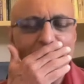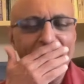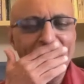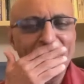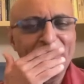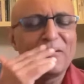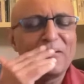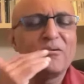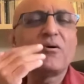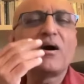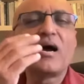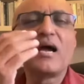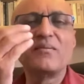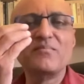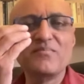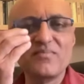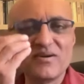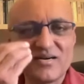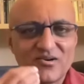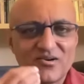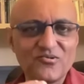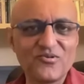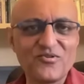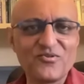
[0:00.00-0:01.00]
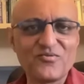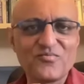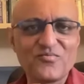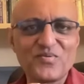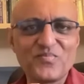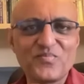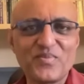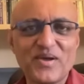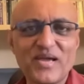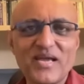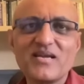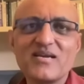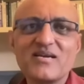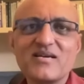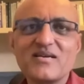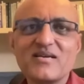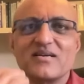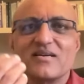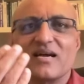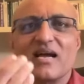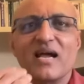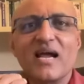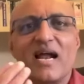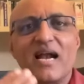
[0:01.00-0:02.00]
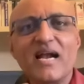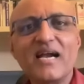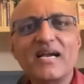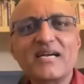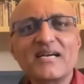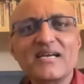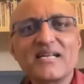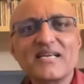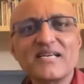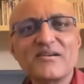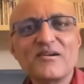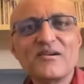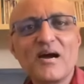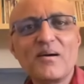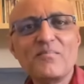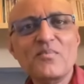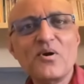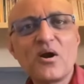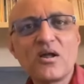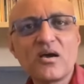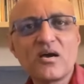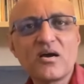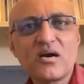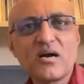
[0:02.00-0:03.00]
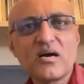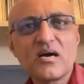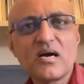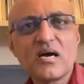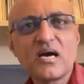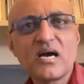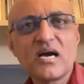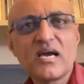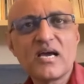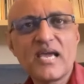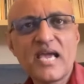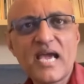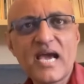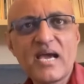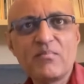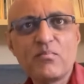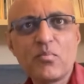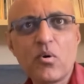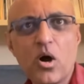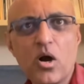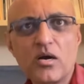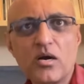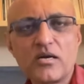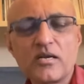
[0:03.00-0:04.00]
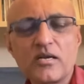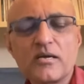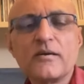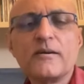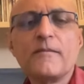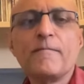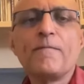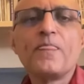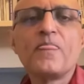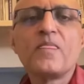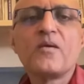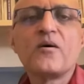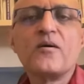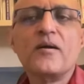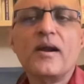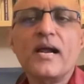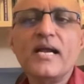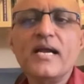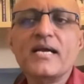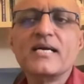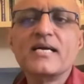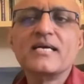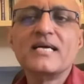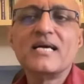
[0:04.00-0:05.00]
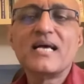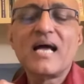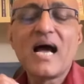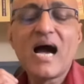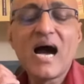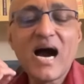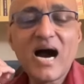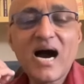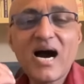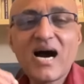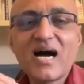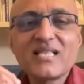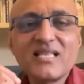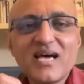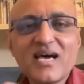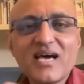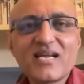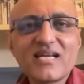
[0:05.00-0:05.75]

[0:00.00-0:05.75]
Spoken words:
no, I'm a true human being, and I'm not a AI bot, right? Aadhaar